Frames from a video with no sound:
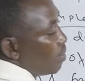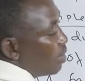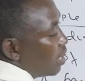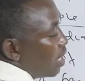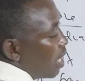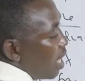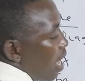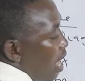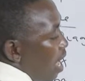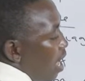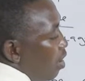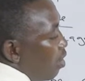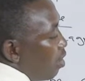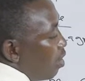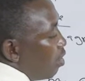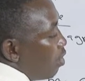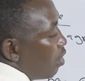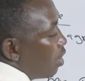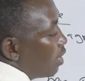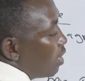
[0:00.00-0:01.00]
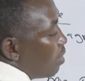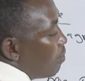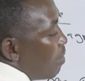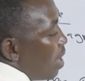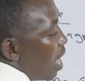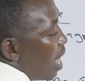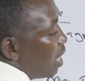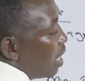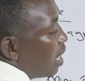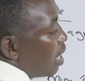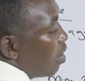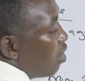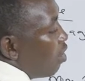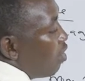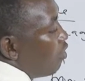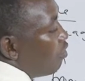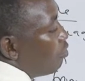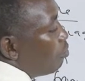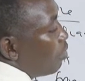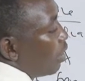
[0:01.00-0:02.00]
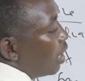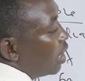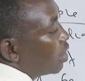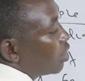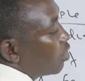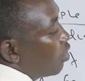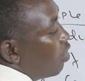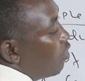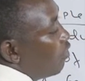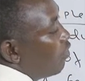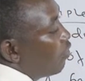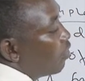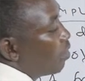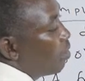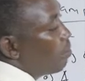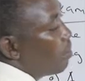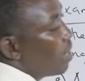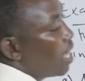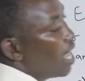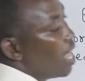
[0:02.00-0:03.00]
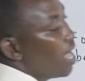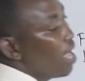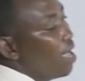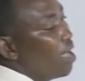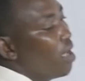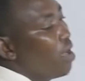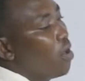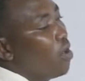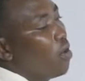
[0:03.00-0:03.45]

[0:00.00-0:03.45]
the angle or the bearing of point O from A